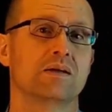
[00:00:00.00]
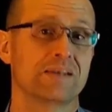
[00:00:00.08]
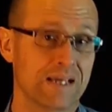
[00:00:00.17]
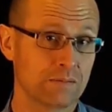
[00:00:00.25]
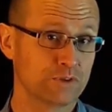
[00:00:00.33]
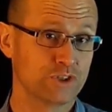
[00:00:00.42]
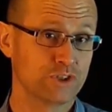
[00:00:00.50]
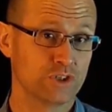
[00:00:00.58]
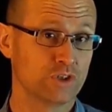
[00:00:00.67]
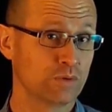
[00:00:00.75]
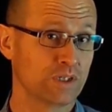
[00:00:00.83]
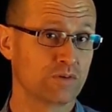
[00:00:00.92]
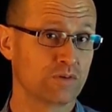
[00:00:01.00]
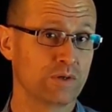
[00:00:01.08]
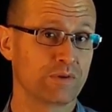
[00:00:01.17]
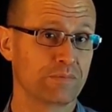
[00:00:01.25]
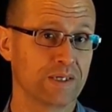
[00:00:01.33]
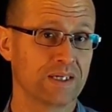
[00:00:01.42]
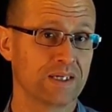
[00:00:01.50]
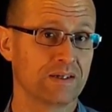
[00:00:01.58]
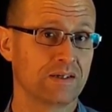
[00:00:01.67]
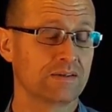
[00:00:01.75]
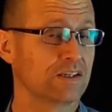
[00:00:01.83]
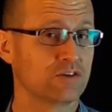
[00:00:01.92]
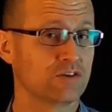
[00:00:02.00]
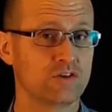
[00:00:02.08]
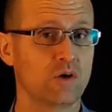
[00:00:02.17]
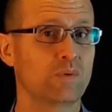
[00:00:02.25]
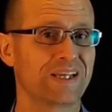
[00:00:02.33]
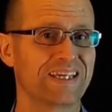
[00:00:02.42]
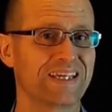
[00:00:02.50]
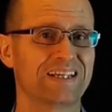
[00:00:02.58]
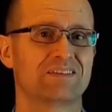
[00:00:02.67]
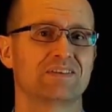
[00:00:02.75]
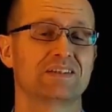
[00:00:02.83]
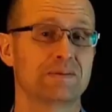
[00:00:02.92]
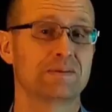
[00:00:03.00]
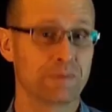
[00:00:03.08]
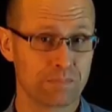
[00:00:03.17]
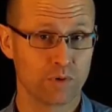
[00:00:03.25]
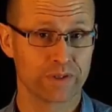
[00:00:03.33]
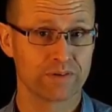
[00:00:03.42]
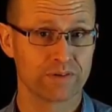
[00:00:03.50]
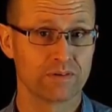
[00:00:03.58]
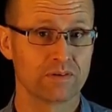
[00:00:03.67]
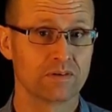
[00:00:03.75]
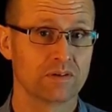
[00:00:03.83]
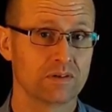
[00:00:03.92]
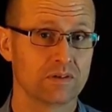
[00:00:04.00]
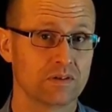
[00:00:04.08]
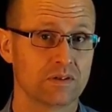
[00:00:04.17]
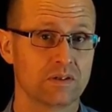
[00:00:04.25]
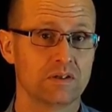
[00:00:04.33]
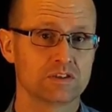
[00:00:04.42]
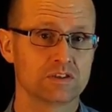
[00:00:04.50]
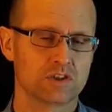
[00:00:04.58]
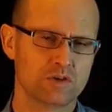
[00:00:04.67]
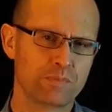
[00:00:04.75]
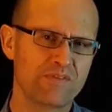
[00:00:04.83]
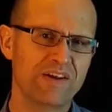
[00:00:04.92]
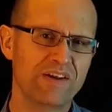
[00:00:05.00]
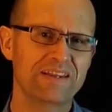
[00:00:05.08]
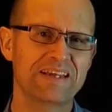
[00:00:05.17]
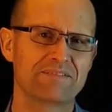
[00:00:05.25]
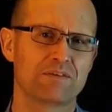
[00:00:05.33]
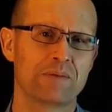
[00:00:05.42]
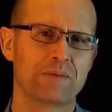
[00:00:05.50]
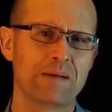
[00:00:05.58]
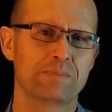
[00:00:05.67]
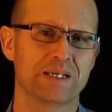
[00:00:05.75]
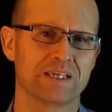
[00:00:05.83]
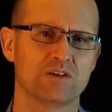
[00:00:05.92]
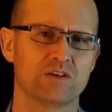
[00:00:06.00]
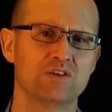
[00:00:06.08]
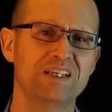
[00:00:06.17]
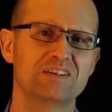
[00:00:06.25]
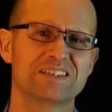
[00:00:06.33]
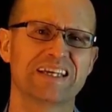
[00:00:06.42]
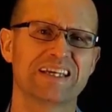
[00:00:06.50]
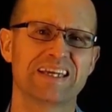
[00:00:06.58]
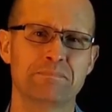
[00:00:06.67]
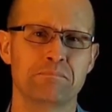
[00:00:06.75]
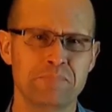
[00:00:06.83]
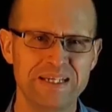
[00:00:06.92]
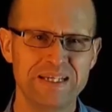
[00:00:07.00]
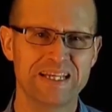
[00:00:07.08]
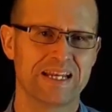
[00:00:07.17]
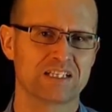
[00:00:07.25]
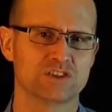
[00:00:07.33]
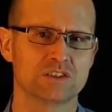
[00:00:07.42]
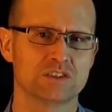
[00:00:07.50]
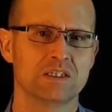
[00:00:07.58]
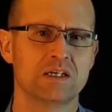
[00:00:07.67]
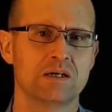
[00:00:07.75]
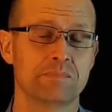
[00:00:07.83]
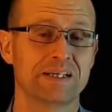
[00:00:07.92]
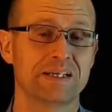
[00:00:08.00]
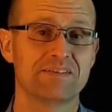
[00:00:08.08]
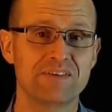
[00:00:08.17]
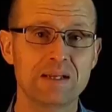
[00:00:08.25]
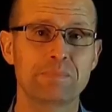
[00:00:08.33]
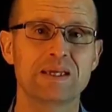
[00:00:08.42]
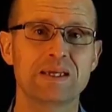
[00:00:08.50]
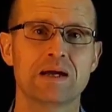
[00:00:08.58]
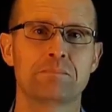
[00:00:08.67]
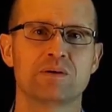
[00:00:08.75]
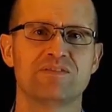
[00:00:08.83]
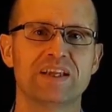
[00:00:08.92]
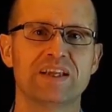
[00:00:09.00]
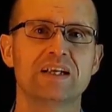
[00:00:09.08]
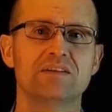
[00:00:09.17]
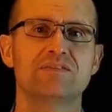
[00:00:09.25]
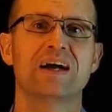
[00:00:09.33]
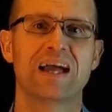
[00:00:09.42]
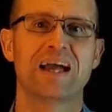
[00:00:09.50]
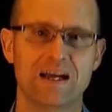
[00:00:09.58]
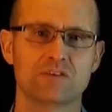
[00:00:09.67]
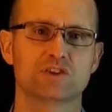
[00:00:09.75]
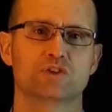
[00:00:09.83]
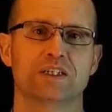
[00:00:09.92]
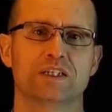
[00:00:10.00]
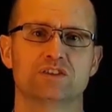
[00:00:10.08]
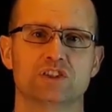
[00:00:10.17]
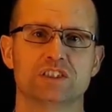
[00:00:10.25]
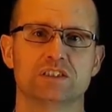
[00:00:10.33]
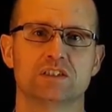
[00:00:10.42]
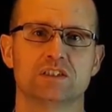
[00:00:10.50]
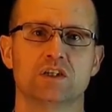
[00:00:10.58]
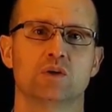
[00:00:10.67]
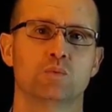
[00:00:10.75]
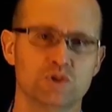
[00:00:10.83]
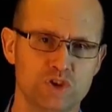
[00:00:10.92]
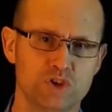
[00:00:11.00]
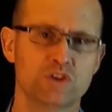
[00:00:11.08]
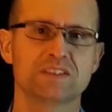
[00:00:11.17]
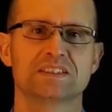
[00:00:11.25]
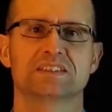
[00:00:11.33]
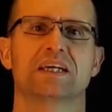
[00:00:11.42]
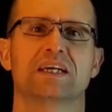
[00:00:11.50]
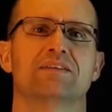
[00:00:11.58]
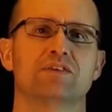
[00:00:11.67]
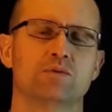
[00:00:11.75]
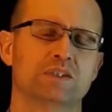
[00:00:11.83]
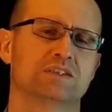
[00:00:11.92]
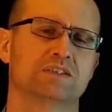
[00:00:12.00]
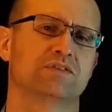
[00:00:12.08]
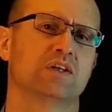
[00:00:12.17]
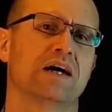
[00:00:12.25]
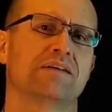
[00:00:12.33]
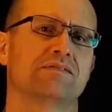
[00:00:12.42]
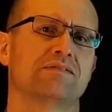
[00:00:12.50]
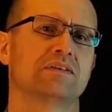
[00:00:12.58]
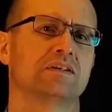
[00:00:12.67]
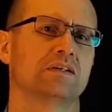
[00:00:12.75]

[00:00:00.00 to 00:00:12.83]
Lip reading: Now, I'm sure you'll agree with me that you don't want to get to the tipping point. So to prevent that from happening, you need to take immediate action by developing a preventative health strategy, which you can sustain for the rest of your life.